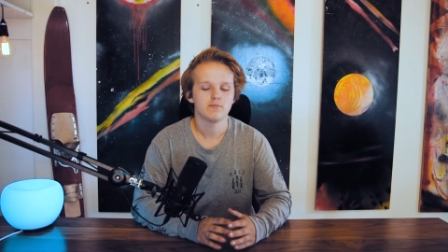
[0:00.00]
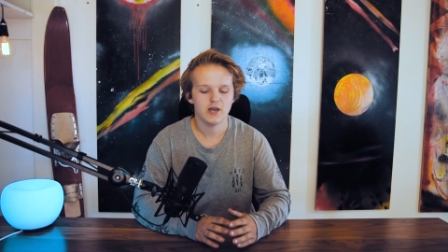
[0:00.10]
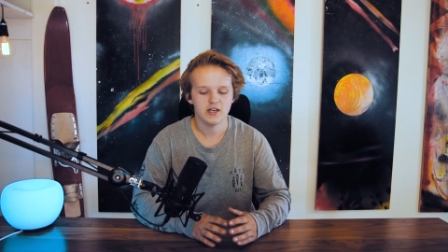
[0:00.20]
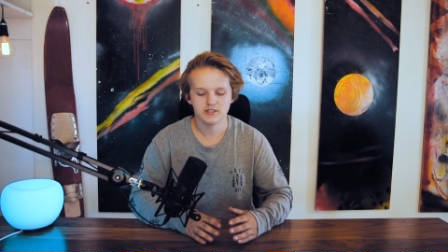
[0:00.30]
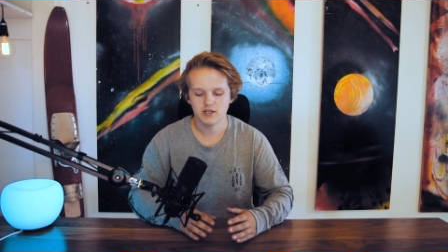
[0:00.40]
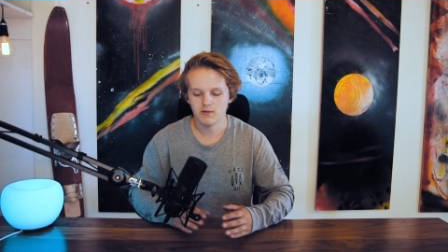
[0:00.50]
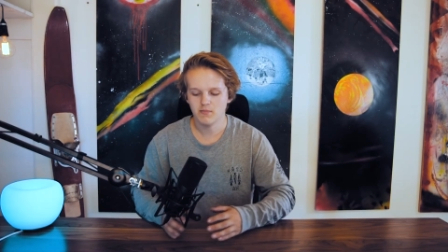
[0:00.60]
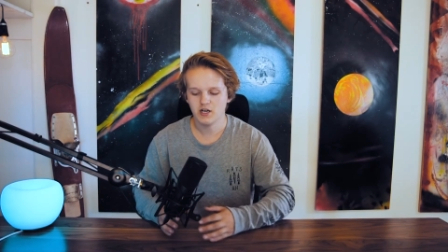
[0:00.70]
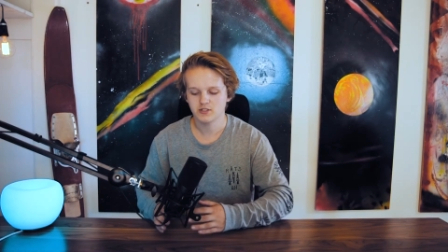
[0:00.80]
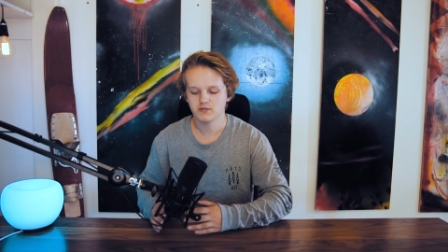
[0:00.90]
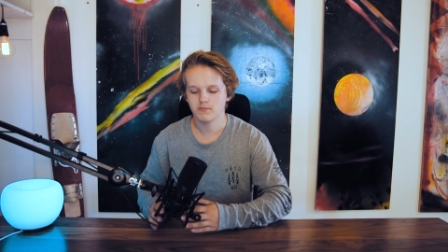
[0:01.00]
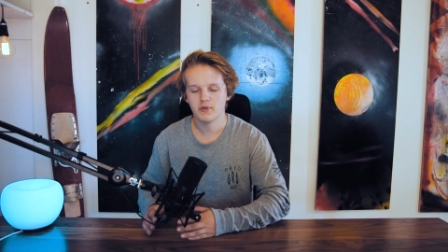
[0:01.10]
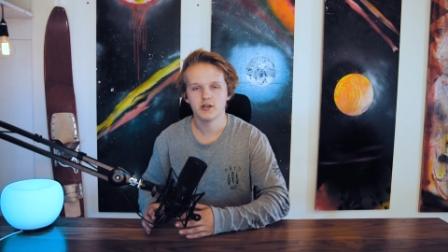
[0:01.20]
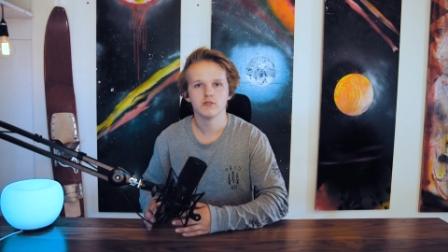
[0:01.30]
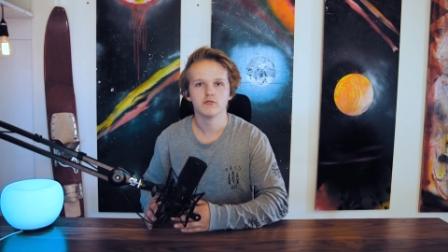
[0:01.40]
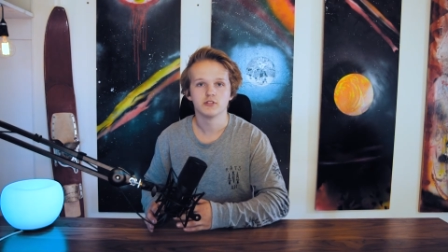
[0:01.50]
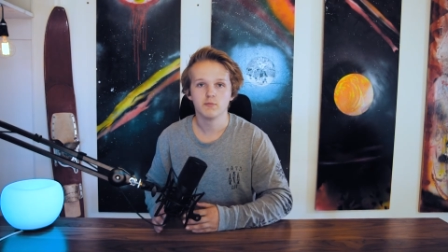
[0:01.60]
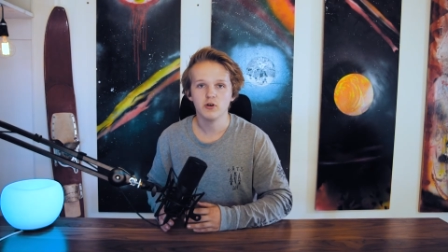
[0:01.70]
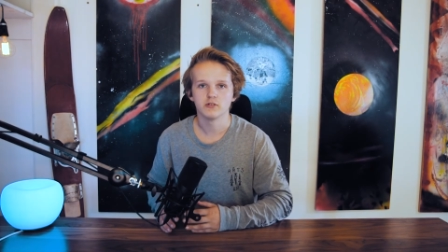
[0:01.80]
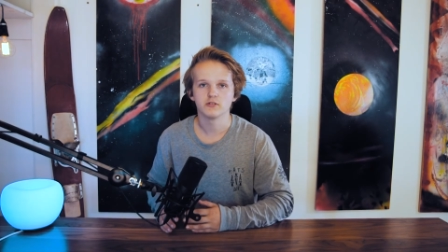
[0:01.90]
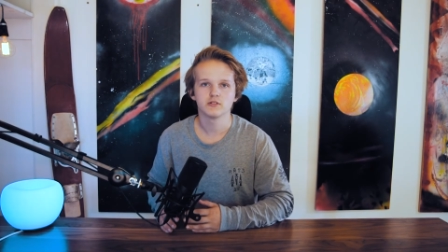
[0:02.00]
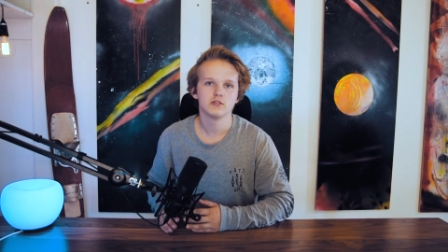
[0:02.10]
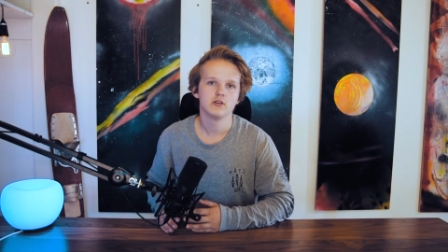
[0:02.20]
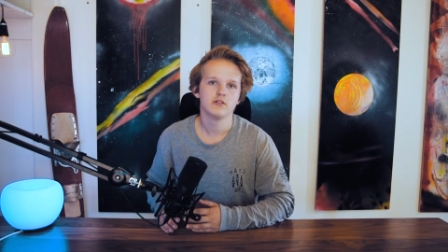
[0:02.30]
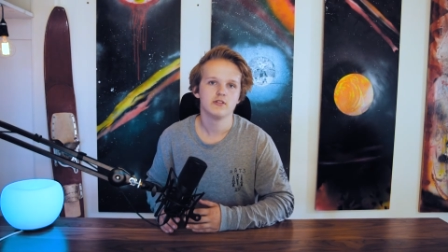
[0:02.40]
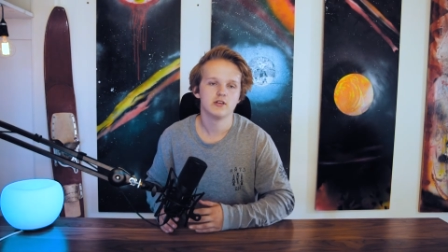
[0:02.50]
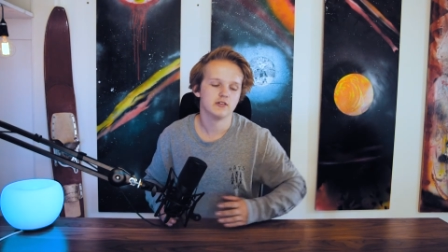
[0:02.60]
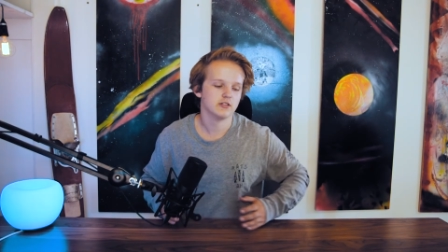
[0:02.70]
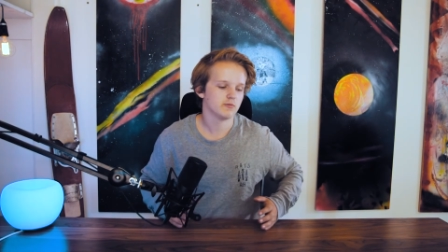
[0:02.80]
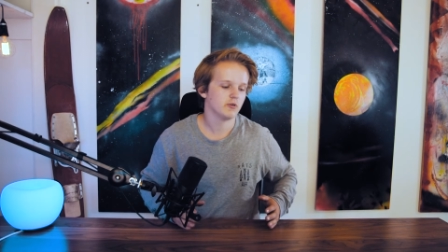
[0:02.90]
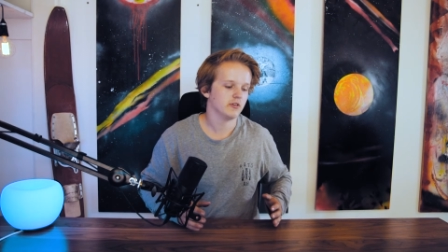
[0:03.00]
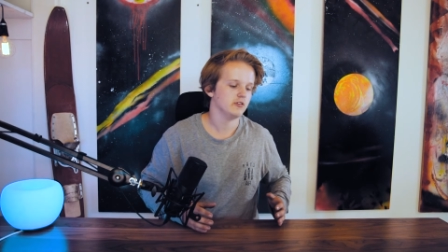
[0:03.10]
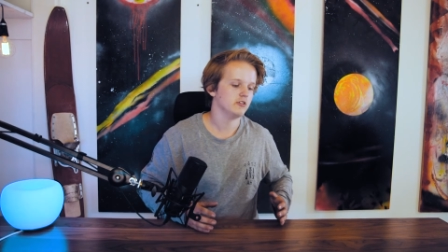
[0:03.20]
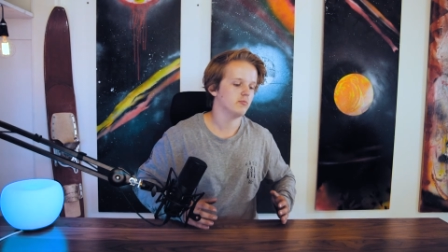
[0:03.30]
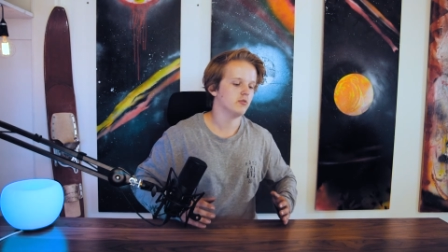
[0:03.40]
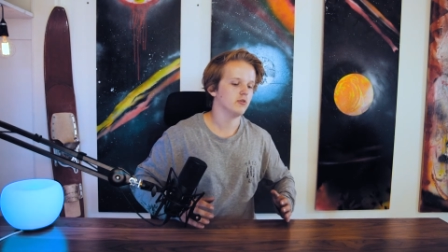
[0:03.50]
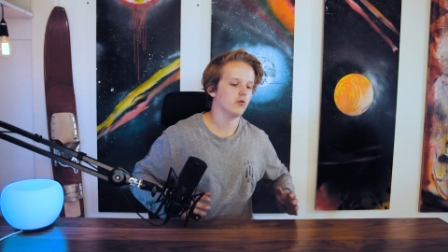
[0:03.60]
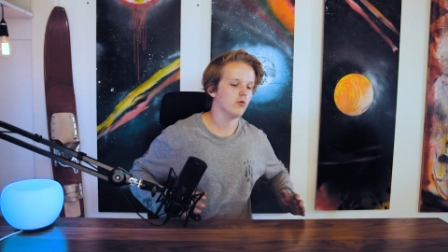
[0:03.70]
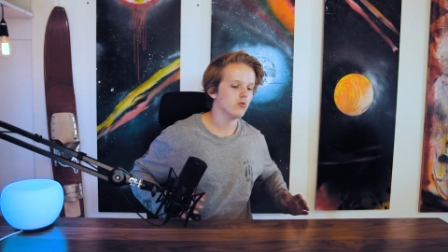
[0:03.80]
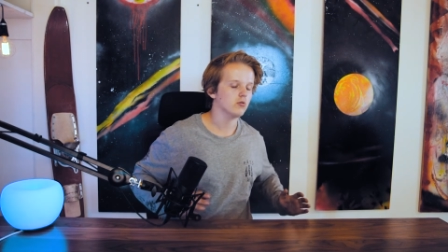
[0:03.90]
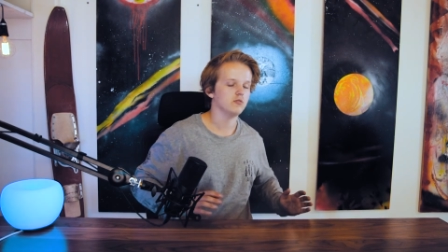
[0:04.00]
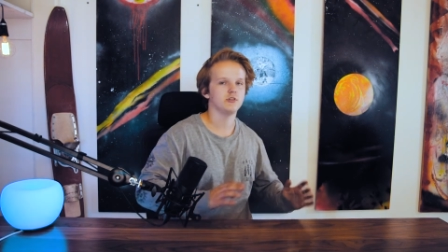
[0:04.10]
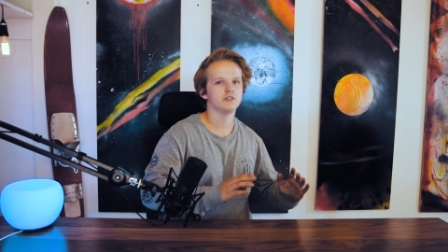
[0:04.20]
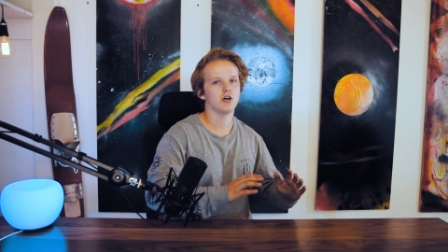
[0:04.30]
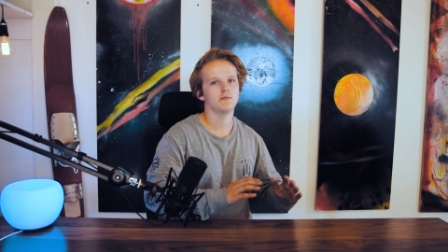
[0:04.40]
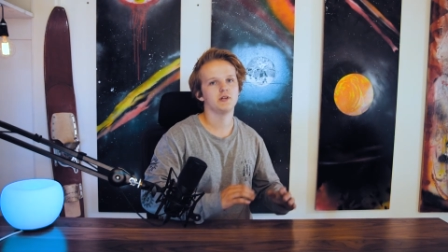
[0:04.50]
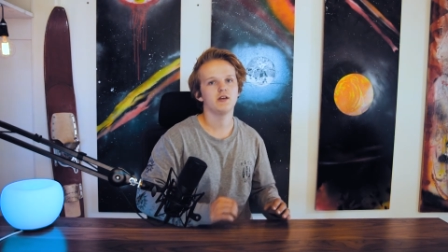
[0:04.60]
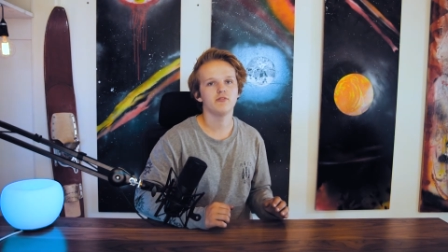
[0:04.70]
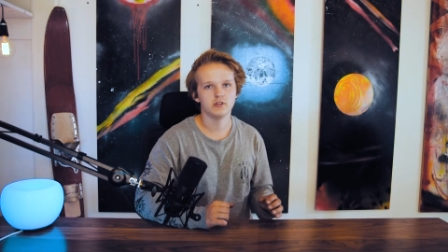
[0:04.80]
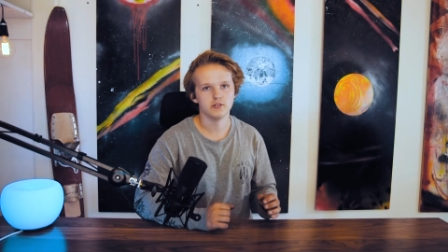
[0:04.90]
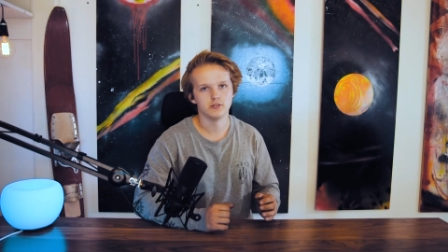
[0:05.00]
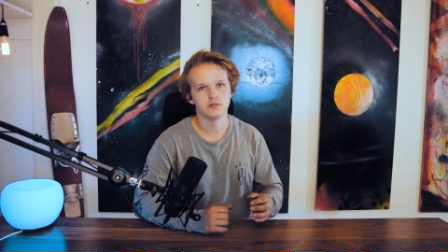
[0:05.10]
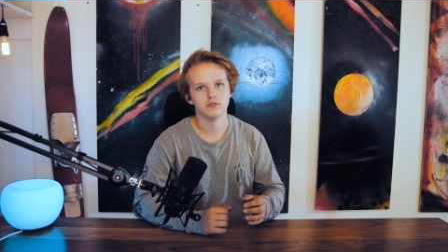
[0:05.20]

has a much better response than this one that you put all of your time and effort into